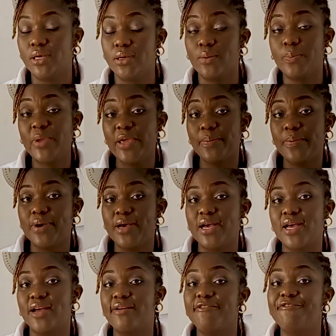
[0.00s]
paper
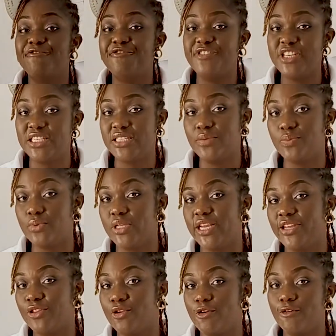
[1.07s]
visible
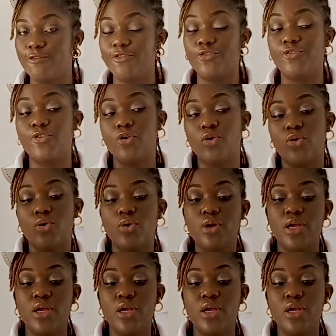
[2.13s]
enough for